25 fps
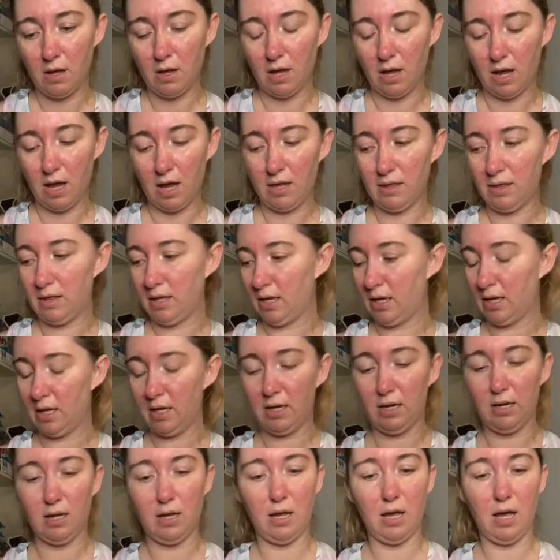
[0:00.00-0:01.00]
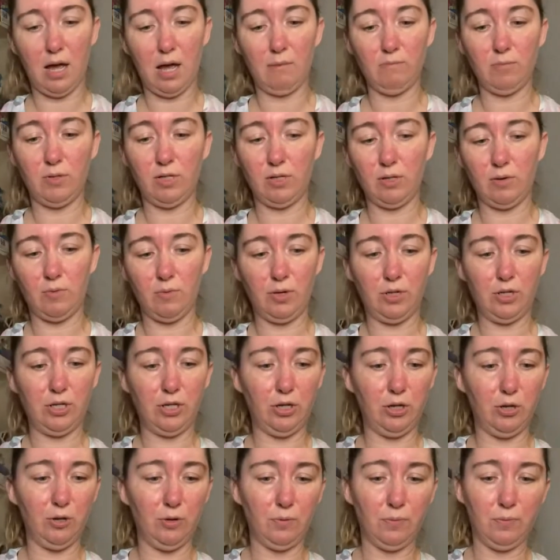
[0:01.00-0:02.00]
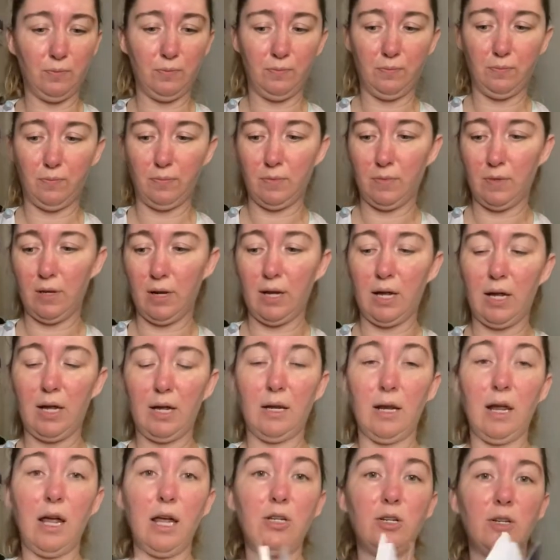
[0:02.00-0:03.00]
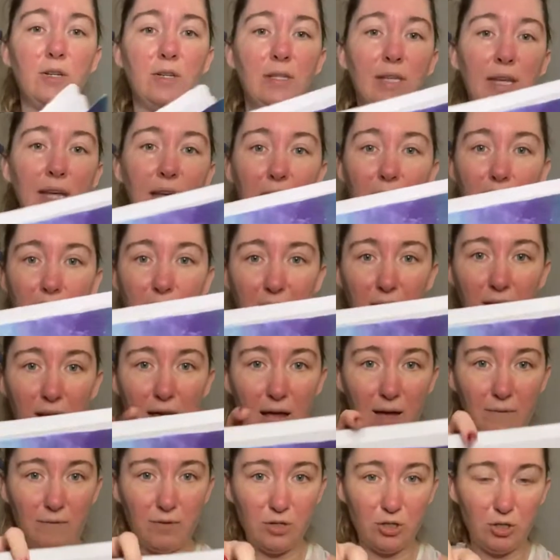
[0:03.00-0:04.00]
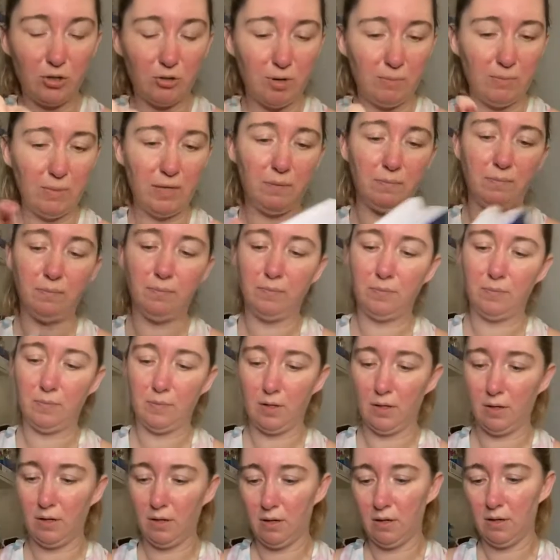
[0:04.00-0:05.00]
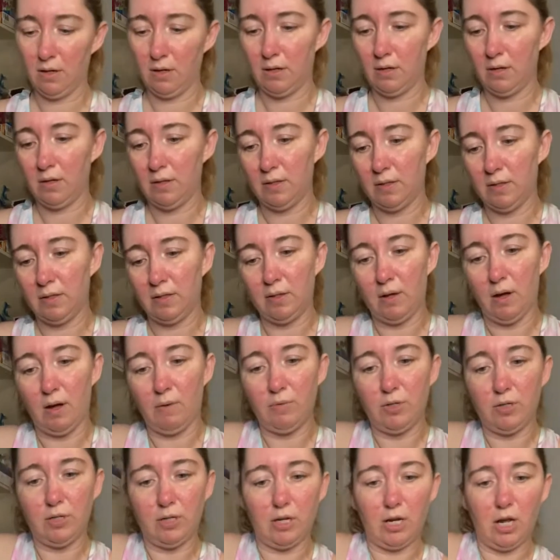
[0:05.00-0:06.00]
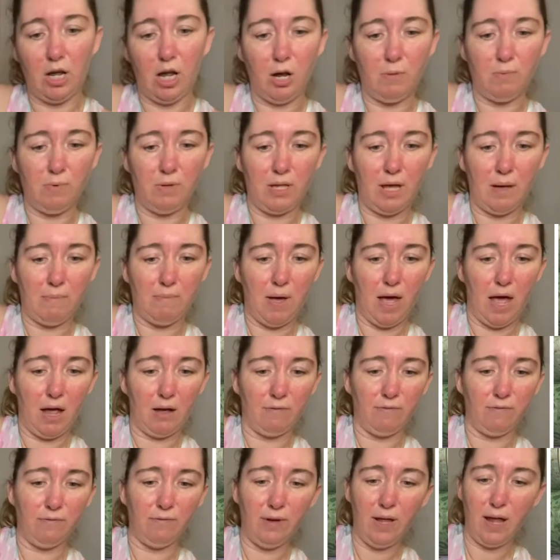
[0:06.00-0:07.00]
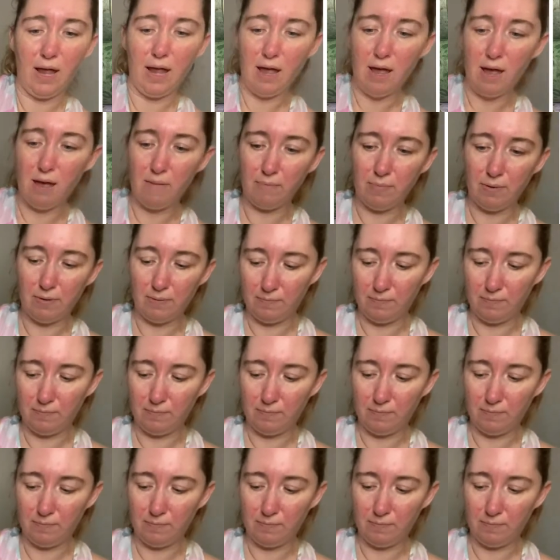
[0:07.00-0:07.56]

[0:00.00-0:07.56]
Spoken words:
And then I'm just going to, again, as you can see, I'm gonna have to trim it. So I'm just gonna open that back flap.